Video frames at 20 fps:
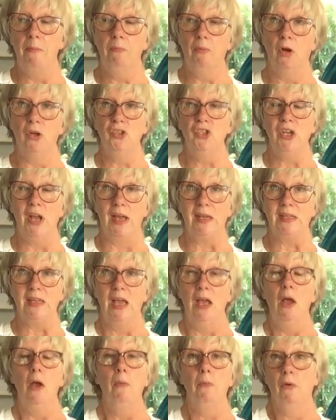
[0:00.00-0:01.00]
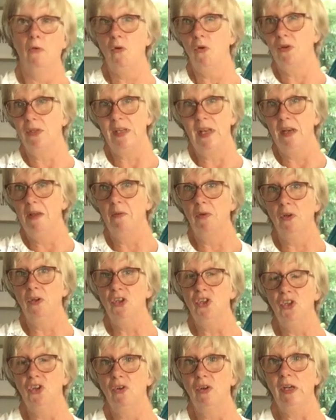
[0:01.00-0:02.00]
project, but of course anyone
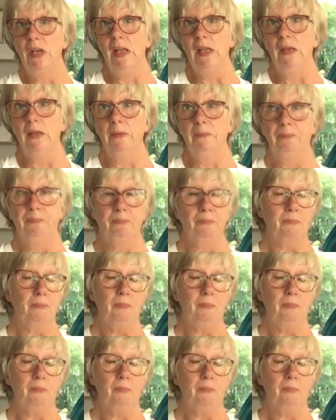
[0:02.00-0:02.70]
can join in, and